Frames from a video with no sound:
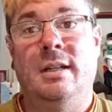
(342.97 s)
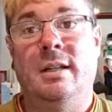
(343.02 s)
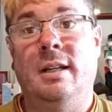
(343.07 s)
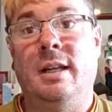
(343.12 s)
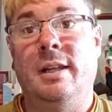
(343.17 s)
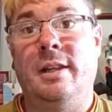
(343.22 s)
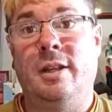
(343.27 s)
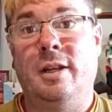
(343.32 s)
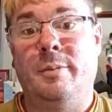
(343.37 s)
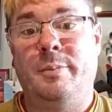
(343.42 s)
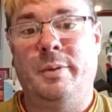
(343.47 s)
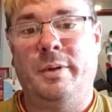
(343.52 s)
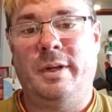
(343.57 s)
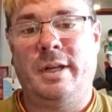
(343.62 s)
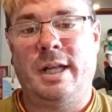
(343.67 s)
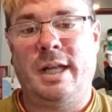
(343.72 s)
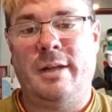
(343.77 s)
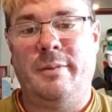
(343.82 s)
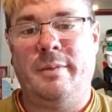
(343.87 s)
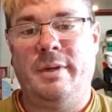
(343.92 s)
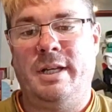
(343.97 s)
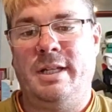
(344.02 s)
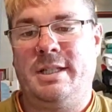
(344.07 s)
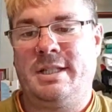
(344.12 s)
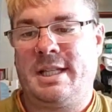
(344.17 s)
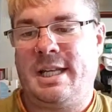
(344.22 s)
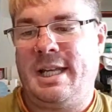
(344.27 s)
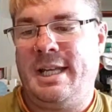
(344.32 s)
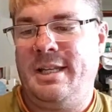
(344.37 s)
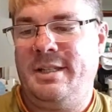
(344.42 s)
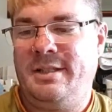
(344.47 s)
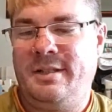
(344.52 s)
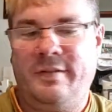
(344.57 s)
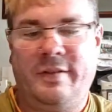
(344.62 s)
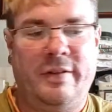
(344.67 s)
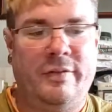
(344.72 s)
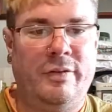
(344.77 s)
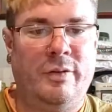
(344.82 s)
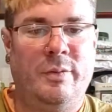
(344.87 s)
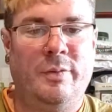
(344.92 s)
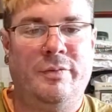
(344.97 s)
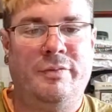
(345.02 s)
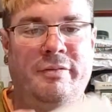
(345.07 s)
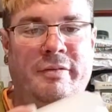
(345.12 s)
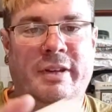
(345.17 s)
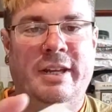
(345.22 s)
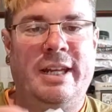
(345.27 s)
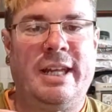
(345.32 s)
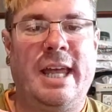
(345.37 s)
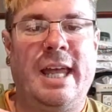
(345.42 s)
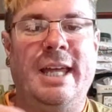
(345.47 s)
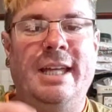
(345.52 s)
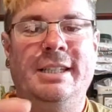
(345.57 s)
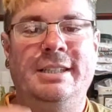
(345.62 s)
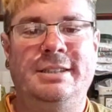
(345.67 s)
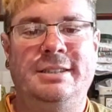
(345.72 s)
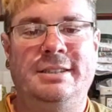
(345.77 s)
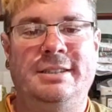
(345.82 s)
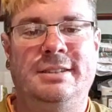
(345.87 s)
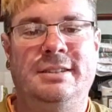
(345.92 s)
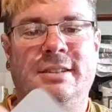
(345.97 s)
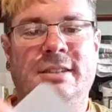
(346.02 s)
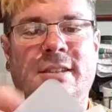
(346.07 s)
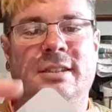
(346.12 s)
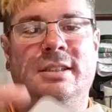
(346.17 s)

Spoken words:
like the Oppo came in its case, they give you a free case.